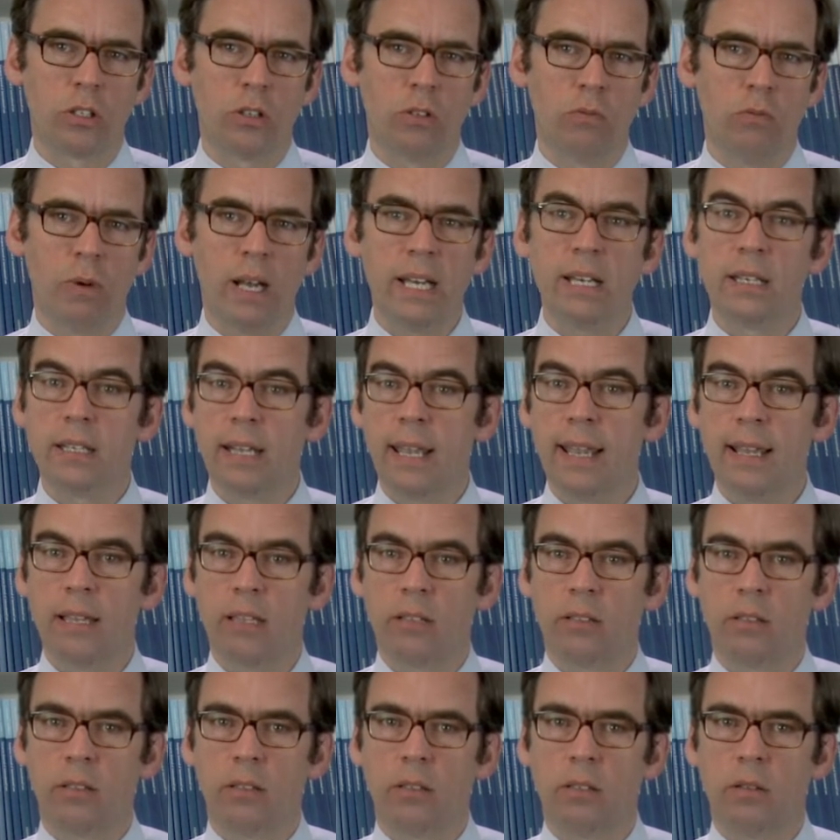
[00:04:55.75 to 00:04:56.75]
when
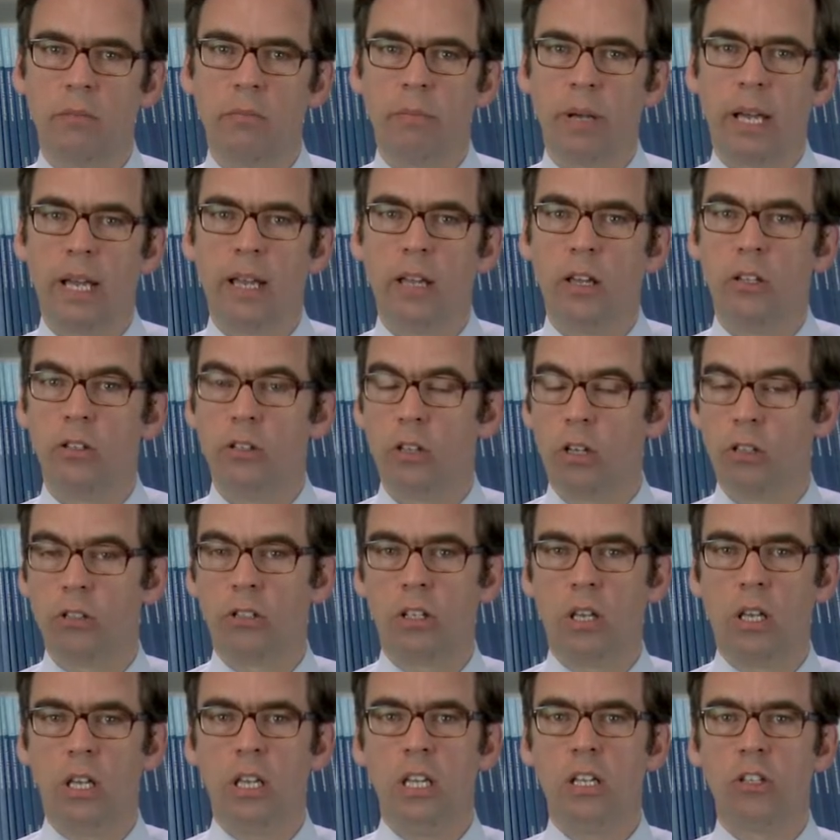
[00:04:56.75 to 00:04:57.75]
taken by a
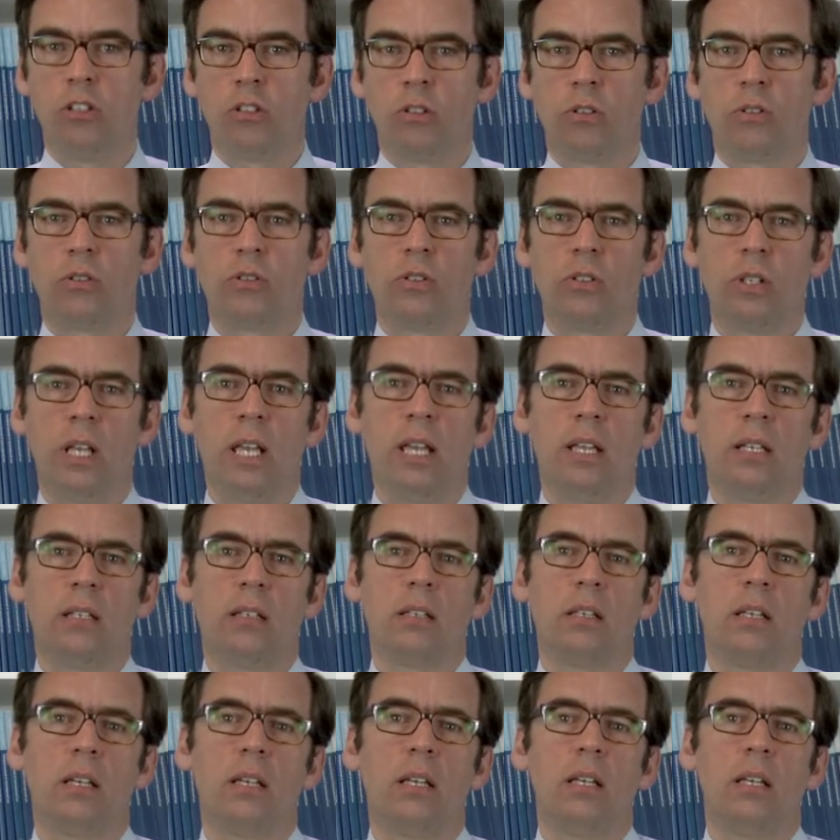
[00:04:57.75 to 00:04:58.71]
non-injured state,